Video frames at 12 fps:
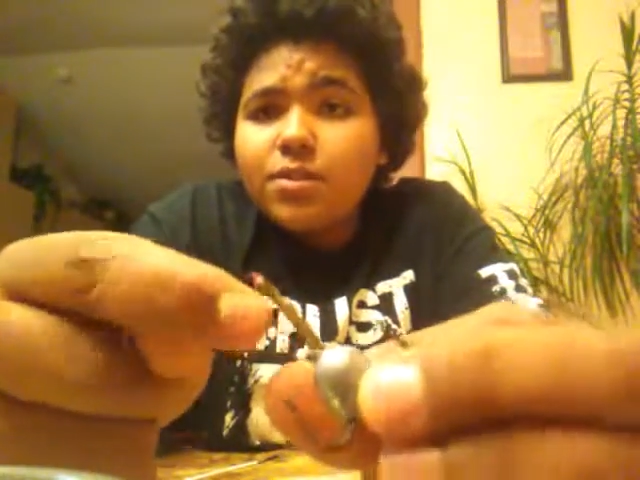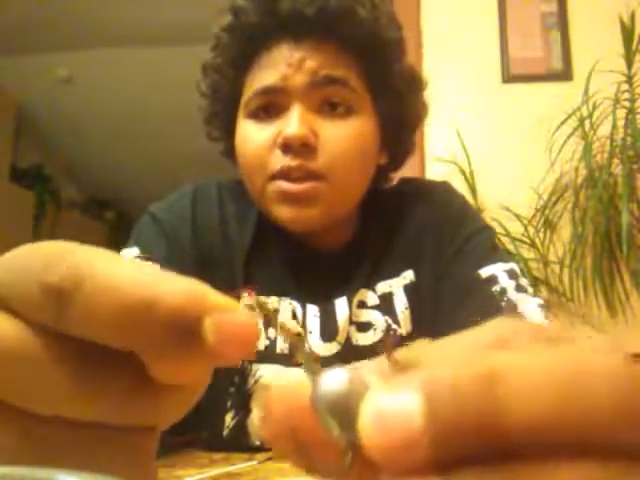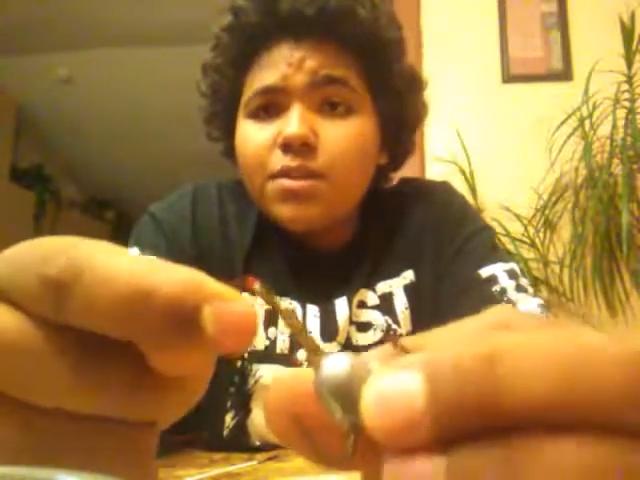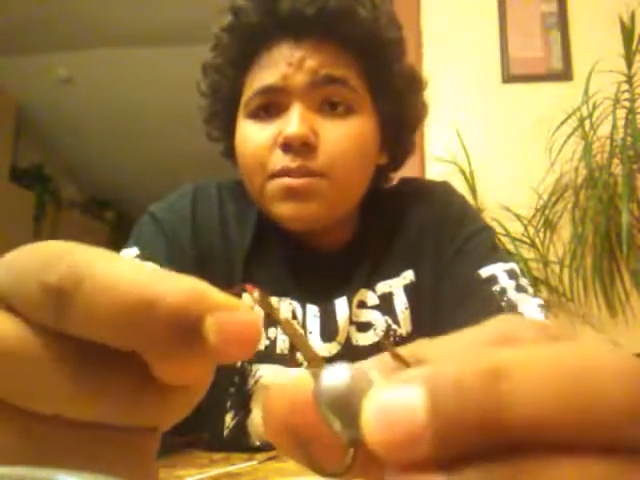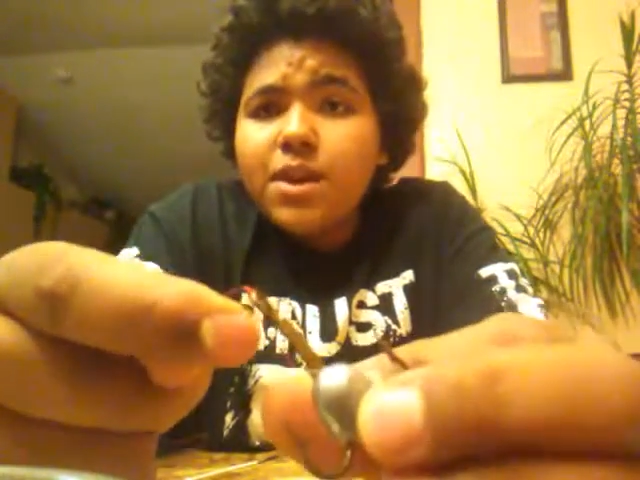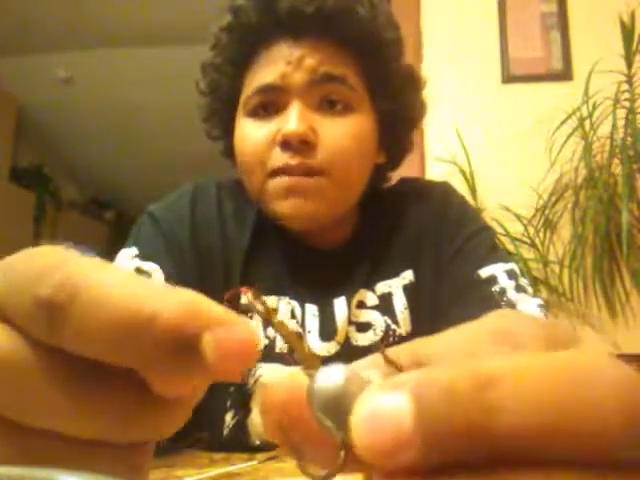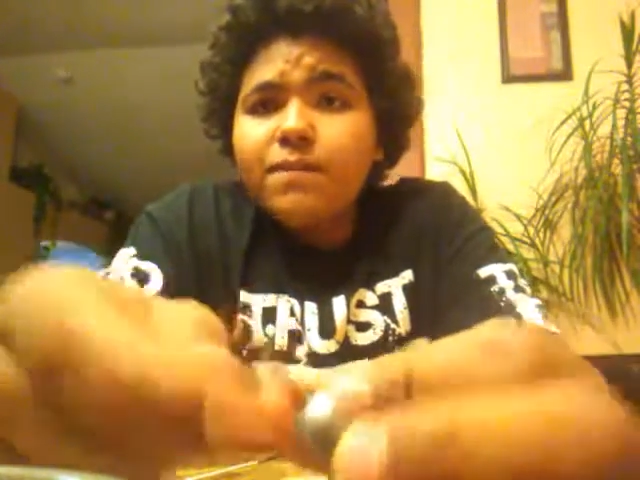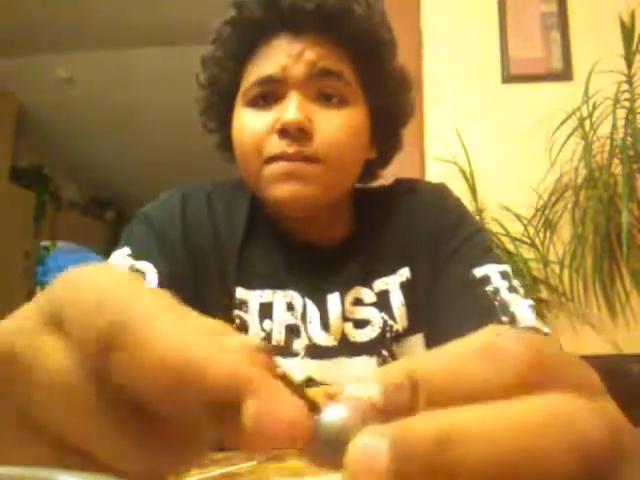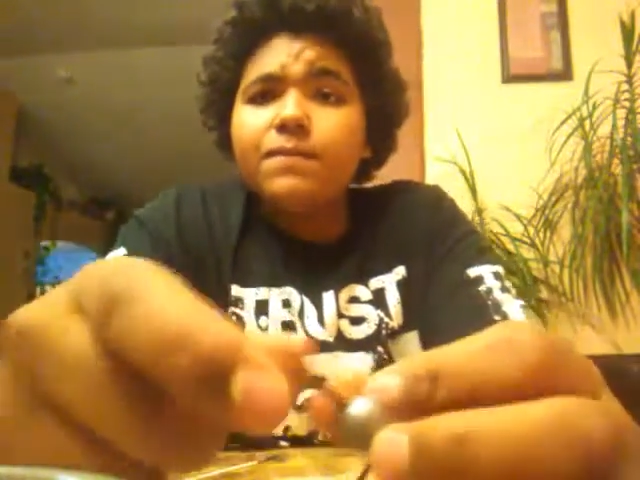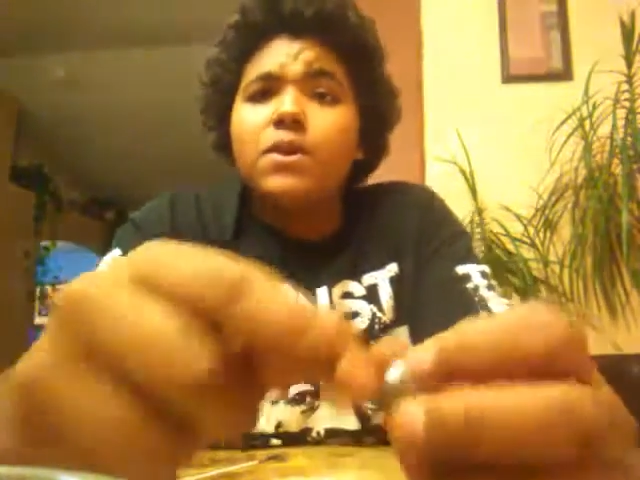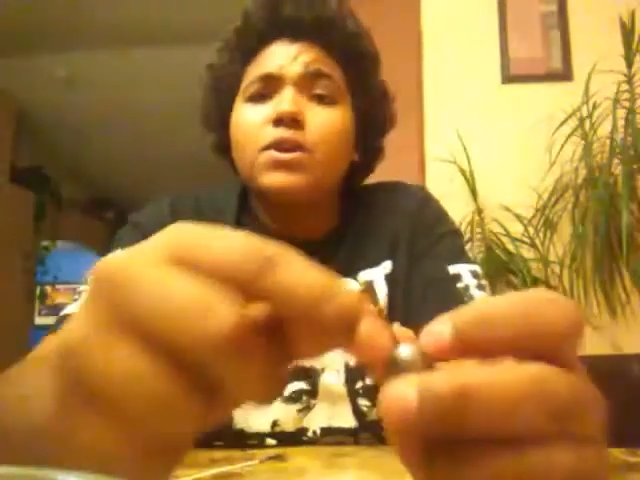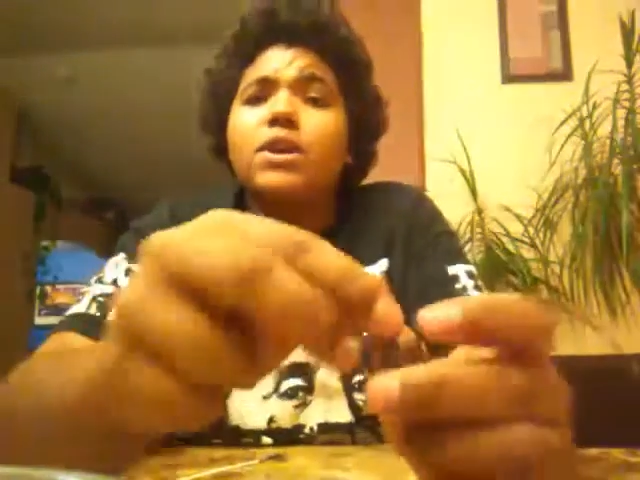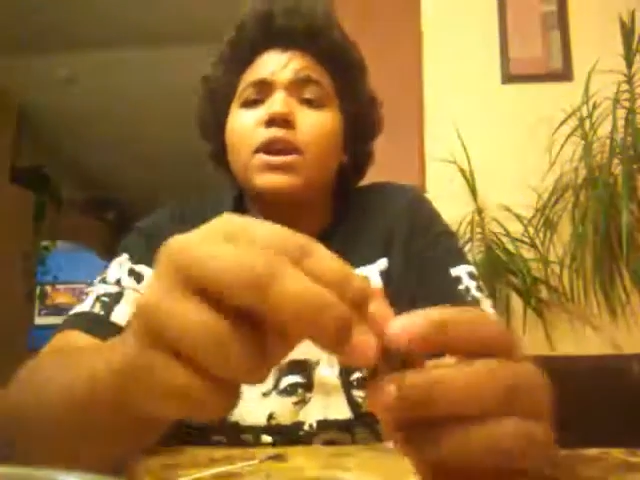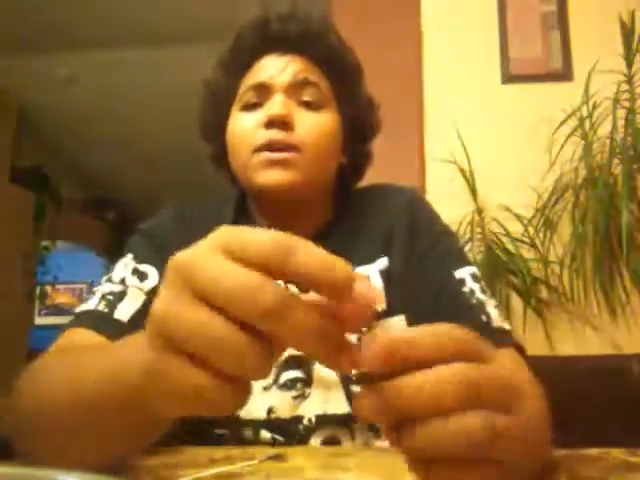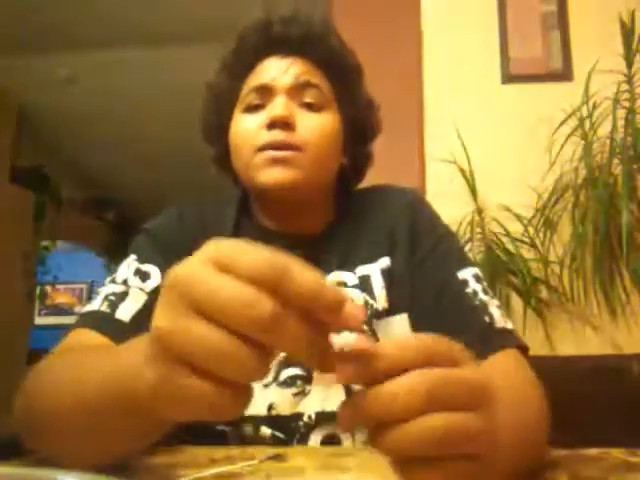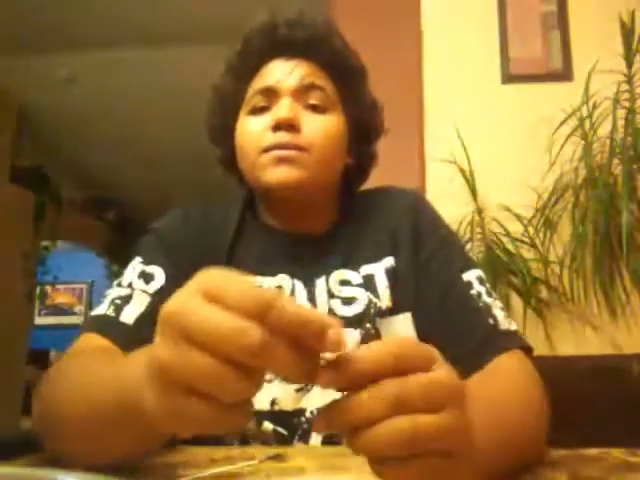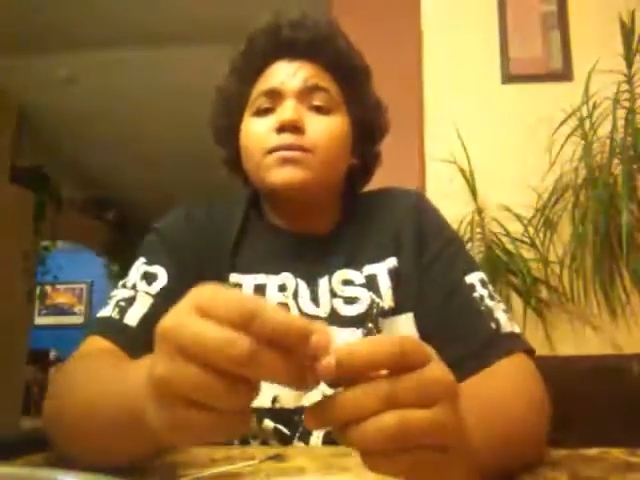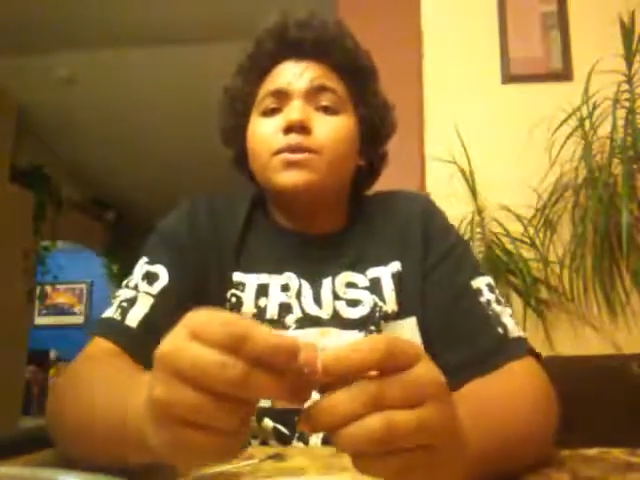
would keep that from falling out.